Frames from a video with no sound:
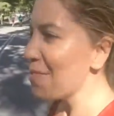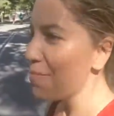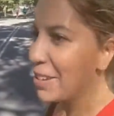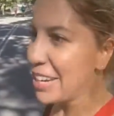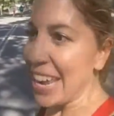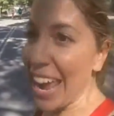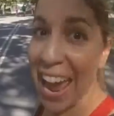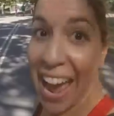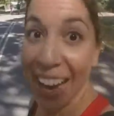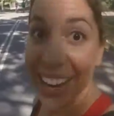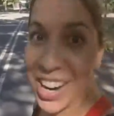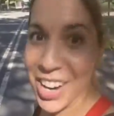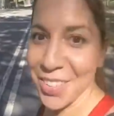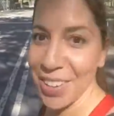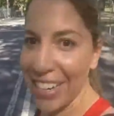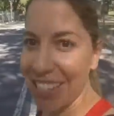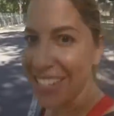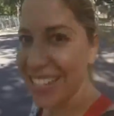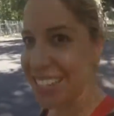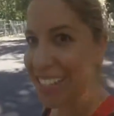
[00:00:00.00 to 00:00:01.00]
But yeah, I can't
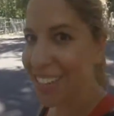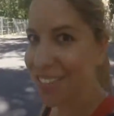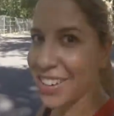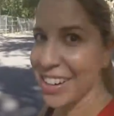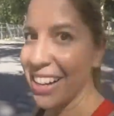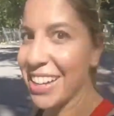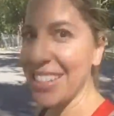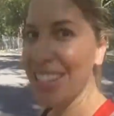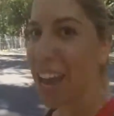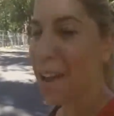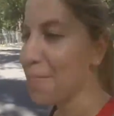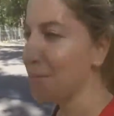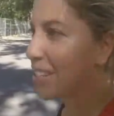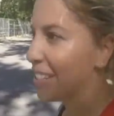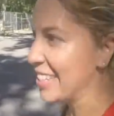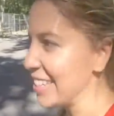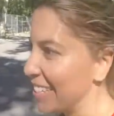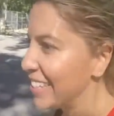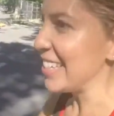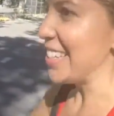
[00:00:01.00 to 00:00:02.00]
wait to see what else
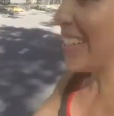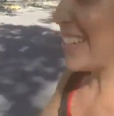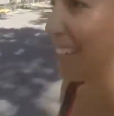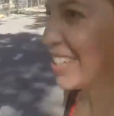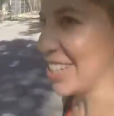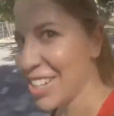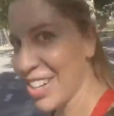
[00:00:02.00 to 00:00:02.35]
happens in season